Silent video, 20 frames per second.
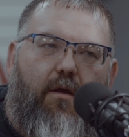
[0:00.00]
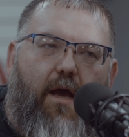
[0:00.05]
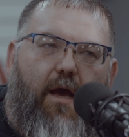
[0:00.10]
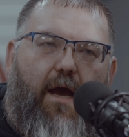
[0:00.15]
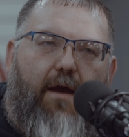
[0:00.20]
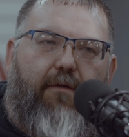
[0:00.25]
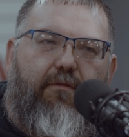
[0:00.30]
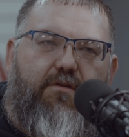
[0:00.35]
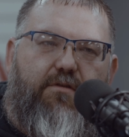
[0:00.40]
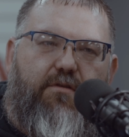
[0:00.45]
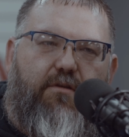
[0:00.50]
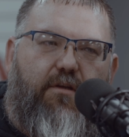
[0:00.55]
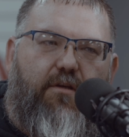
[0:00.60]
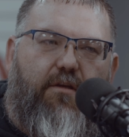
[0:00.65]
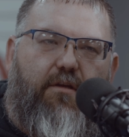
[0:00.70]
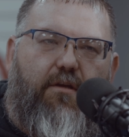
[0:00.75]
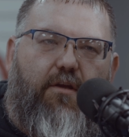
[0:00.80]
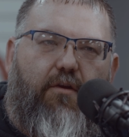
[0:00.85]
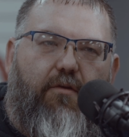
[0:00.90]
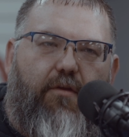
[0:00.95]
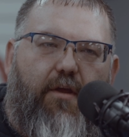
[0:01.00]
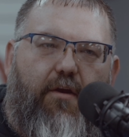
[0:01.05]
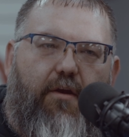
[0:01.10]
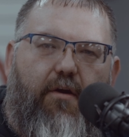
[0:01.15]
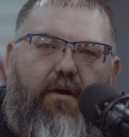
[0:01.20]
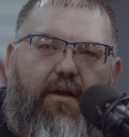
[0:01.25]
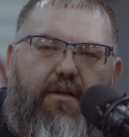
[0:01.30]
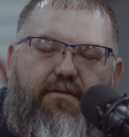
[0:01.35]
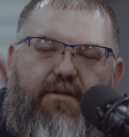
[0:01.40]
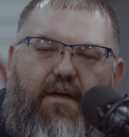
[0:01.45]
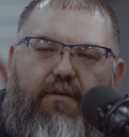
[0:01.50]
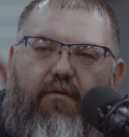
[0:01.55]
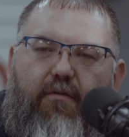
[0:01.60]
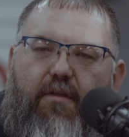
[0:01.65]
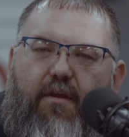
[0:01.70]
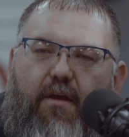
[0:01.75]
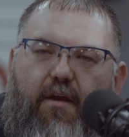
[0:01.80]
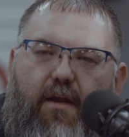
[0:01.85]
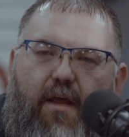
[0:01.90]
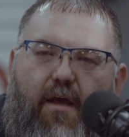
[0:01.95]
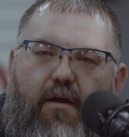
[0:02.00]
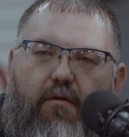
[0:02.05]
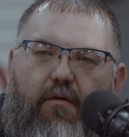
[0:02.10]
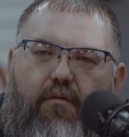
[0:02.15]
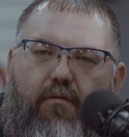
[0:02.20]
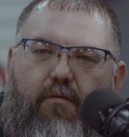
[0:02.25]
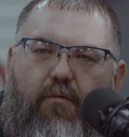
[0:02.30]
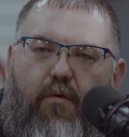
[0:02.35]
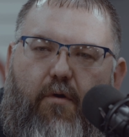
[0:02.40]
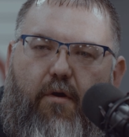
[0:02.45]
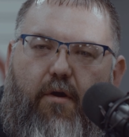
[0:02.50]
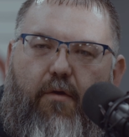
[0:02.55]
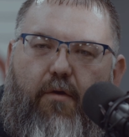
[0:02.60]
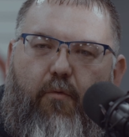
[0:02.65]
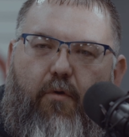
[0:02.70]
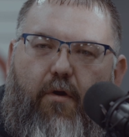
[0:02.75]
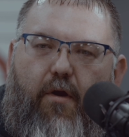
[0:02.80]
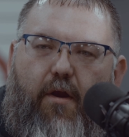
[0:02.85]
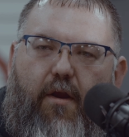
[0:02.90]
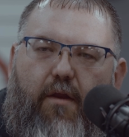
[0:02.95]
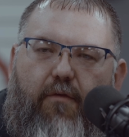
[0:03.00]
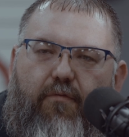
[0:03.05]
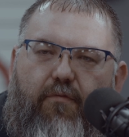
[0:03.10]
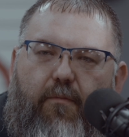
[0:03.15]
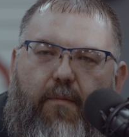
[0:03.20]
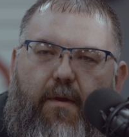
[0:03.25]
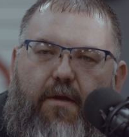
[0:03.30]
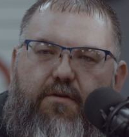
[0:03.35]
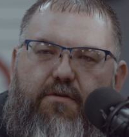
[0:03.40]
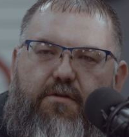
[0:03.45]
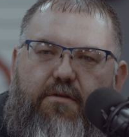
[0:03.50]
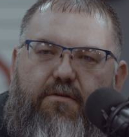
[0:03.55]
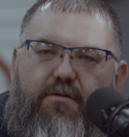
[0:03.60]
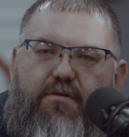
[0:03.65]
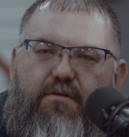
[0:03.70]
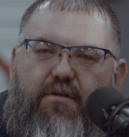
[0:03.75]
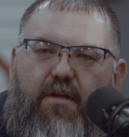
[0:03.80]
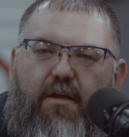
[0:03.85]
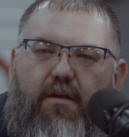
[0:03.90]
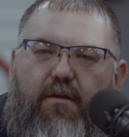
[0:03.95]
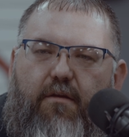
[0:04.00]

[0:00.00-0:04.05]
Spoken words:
Obviously, internet's everything now. We're in information state.